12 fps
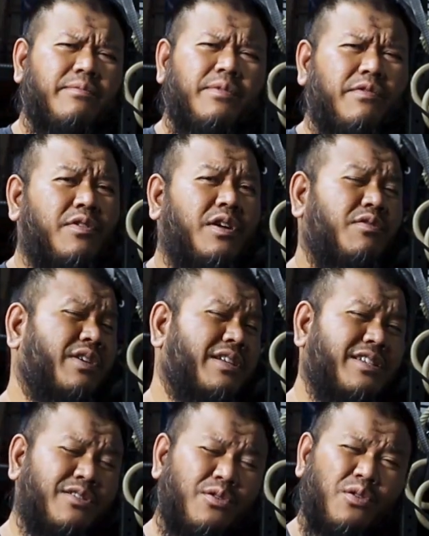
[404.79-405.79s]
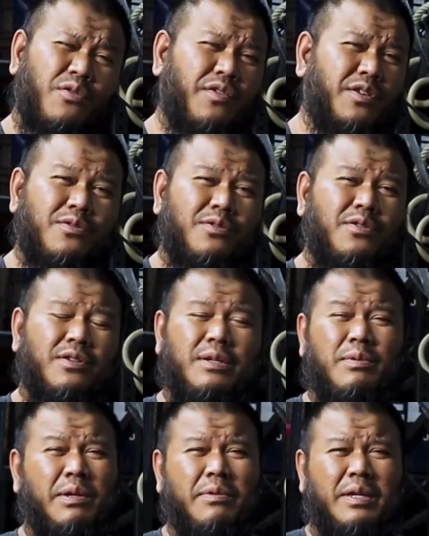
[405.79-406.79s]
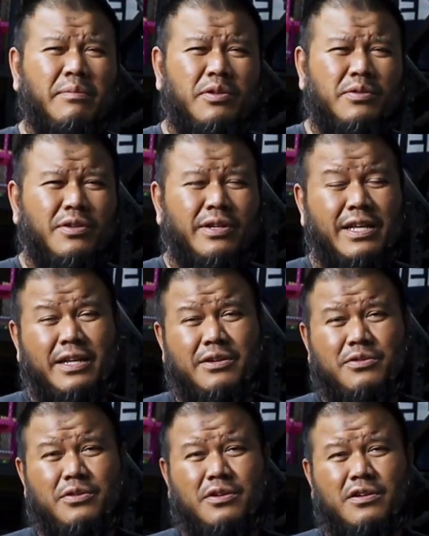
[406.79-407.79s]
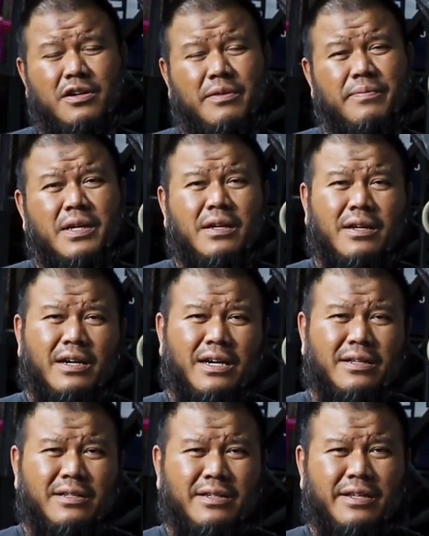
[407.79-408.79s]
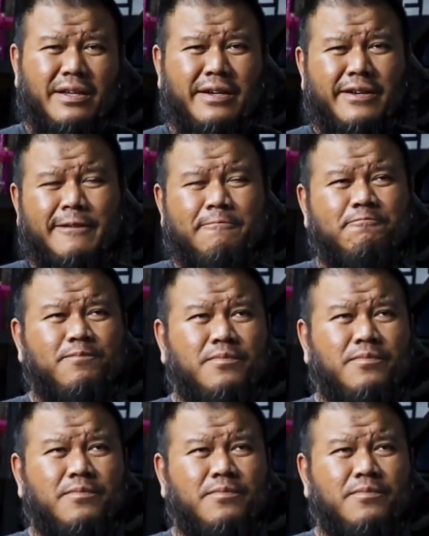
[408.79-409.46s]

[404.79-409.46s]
If not, you can just go over to www.eleiko.com under their,